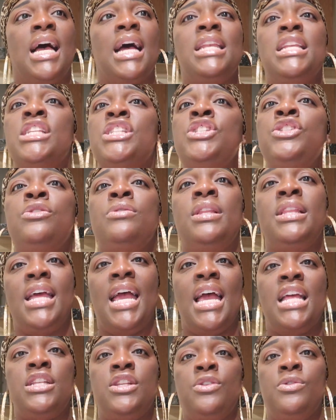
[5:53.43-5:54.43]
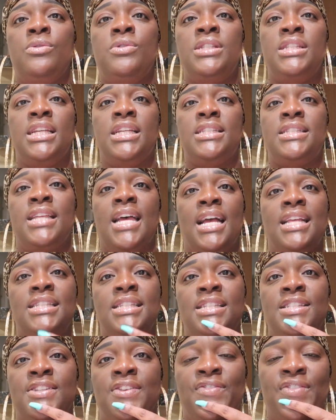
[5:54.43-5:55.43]
I just knew that I had to do 6
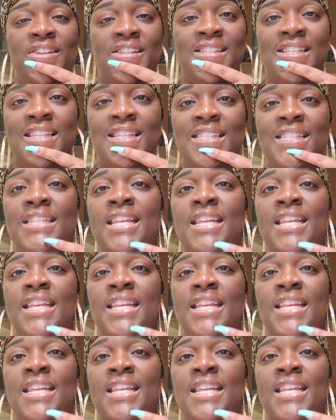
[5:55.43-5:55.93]
dietitian visits.